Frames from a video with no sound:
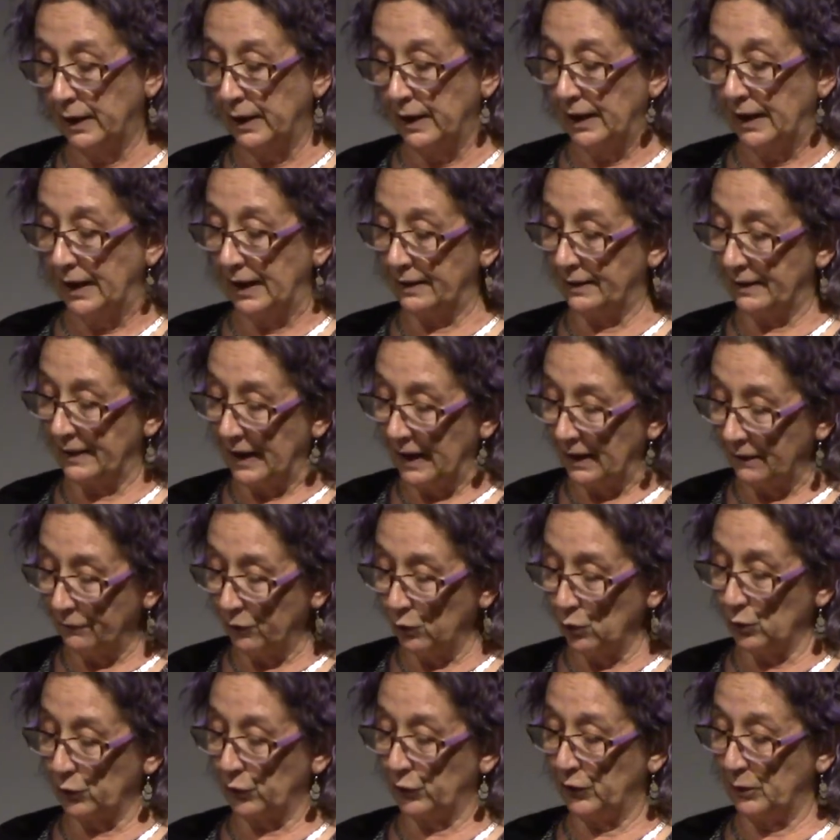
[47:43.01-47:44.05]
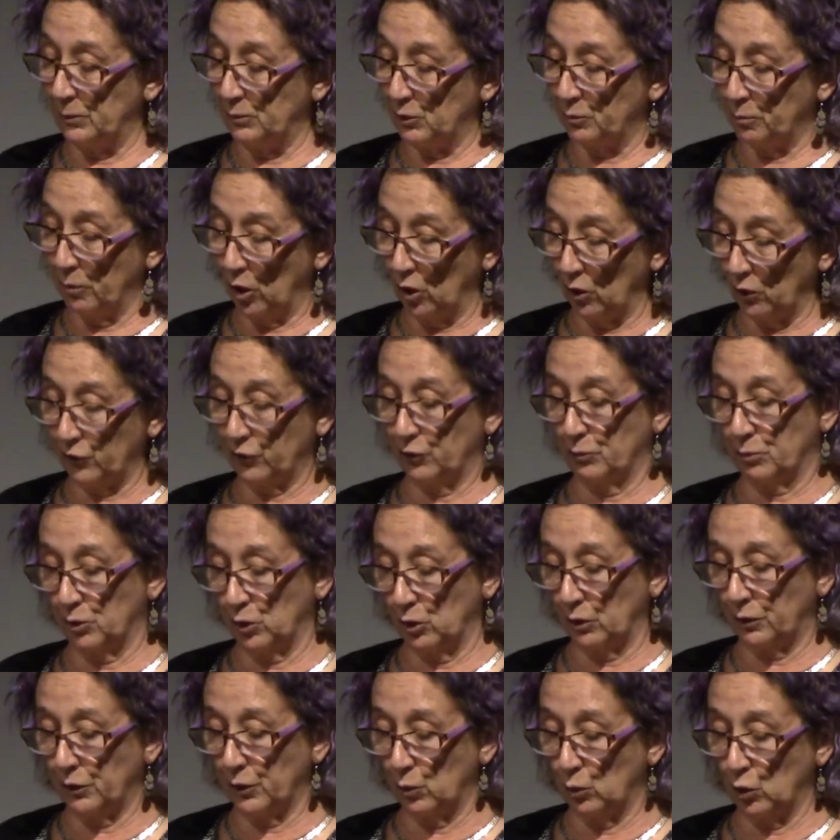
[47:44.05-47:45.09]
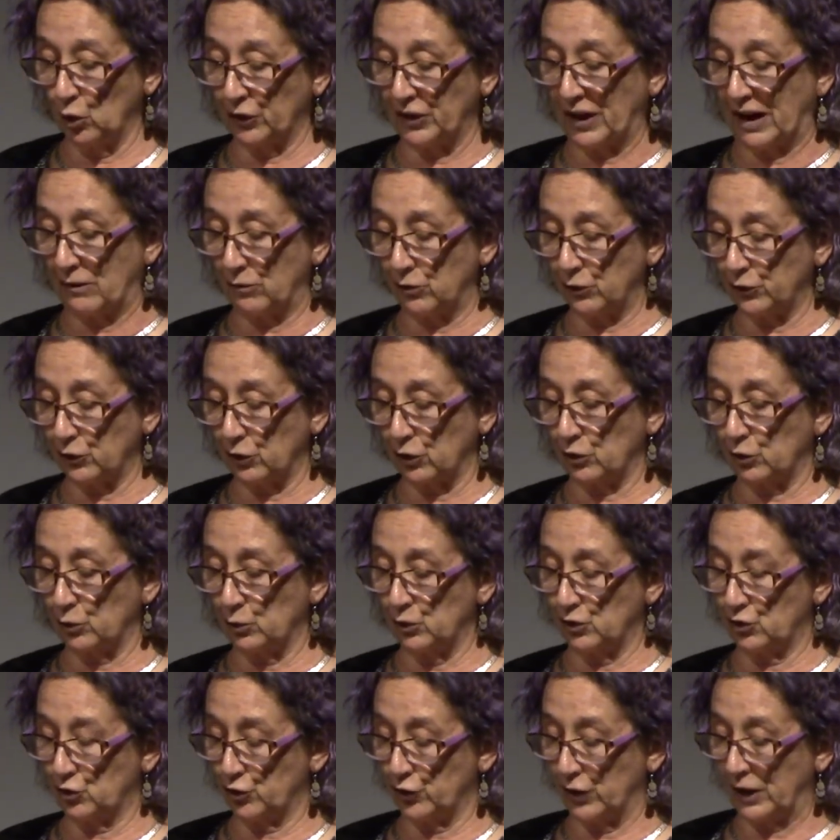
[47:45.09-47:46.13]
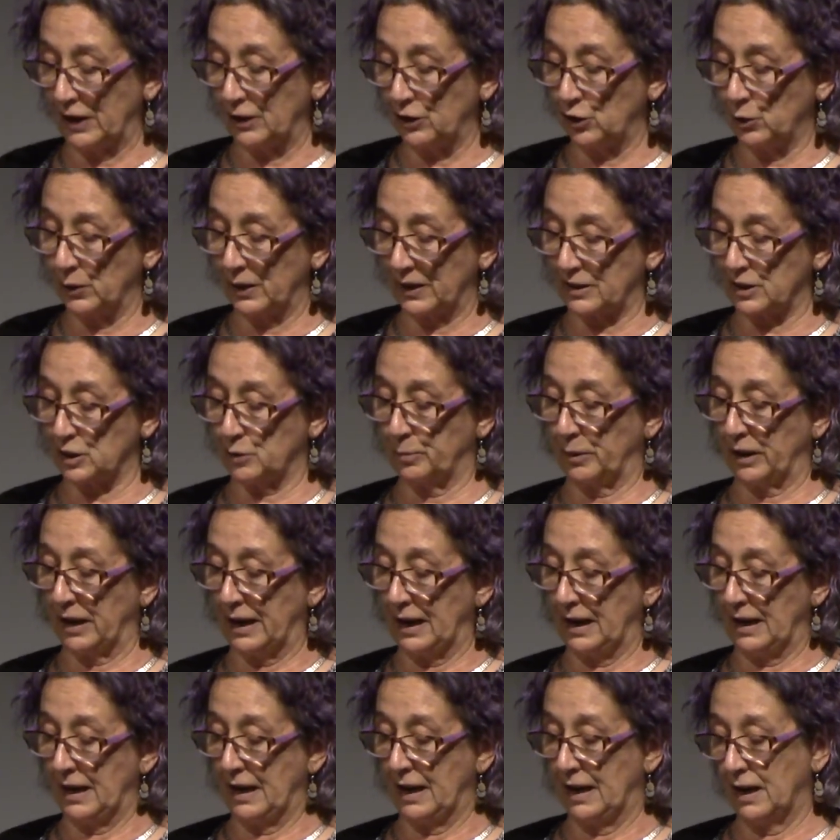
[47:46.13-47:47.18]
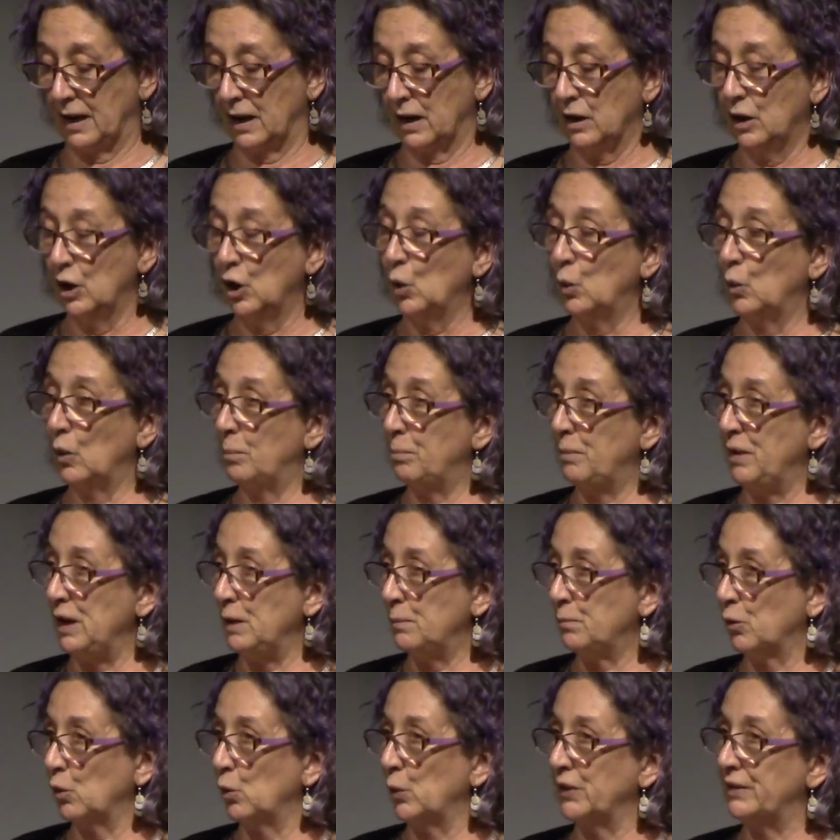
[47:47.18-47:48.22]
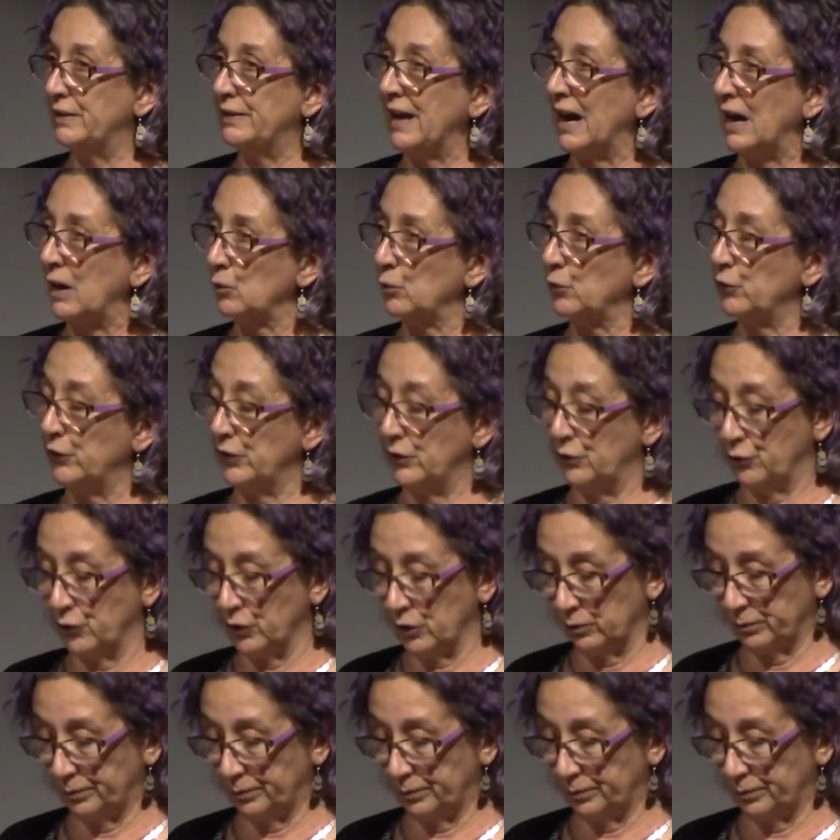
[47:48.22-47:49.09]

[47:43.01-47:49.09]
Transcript: It therefore seems possible that what Aristotle was trying to explain here were people with Down syndrome.